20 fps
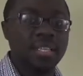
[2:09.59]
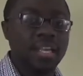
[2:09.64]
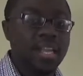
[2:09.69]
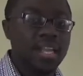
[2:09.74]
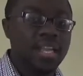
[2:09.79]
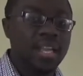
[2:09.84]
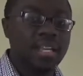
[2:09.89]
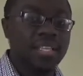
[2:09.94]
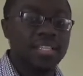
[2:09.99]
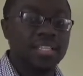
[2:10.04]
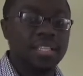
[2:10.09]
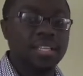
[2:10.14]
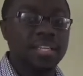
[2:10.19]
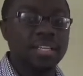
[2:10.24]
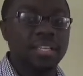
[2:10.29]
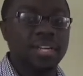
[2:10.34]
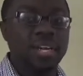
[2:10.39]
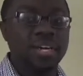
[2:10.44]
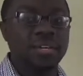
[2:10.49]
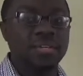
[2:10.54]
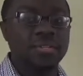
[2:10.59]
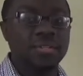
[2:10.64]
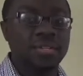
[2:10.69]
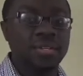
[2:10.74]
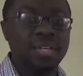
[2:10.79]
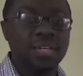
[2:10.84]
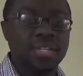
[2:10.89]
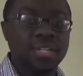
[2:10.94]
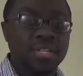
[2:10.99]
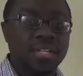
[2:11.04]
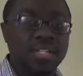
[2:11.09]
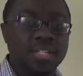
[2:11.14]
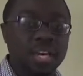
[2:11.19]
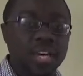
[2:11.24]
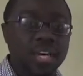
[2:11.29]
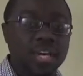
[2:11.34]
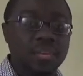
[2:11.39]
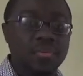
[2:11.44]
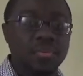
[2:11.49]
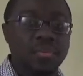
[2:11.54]
And next thing you know, they're
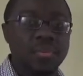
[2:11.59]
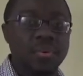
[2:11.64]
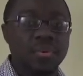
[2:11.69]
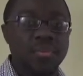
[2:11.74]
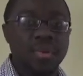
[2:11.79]
talking more